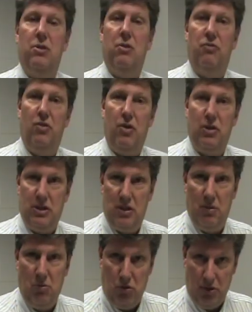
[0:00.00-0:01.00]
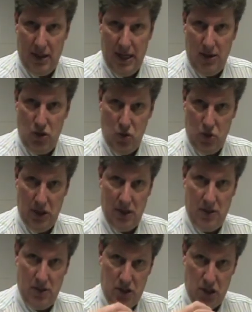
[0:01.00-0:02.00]
very similar in that
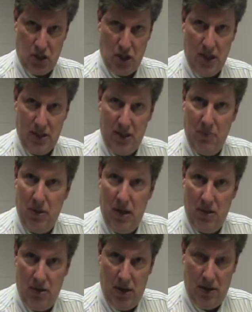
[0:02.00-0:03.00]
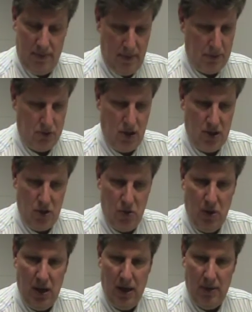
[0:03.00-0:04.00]
you discuss
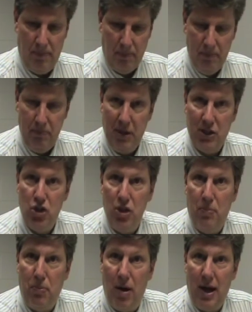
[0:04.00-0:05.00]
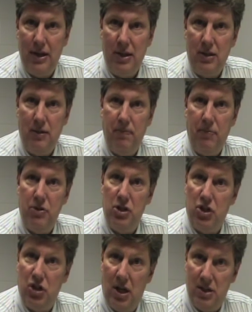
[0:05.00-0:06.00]
you mention the product,
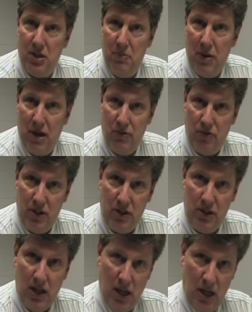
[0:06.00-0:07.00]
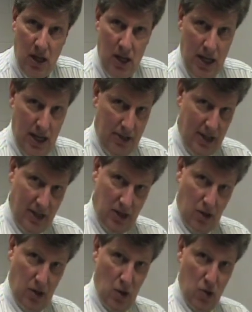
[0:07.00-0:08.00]
discuss the benefits, and then in
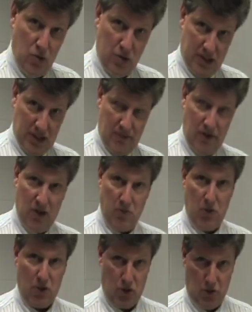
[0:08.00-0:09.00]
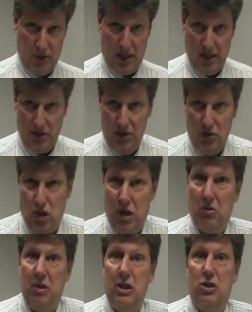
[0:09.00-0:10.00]
a local TV commercial, because
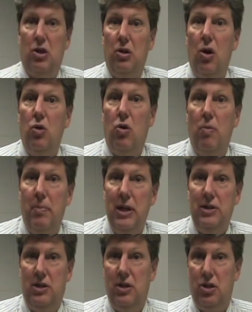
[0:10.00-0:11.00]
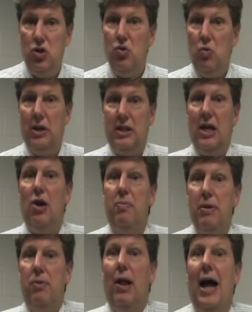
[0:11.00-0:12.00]
generally it's a local business and you want to tell
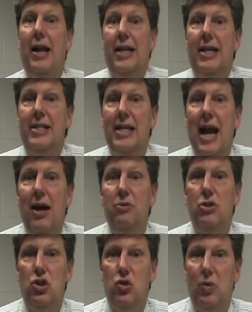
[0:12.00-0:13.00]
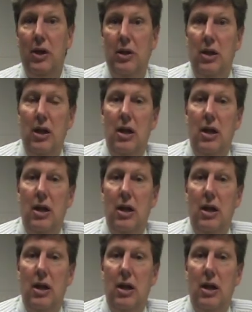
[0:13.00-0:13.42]
people how to get down to it,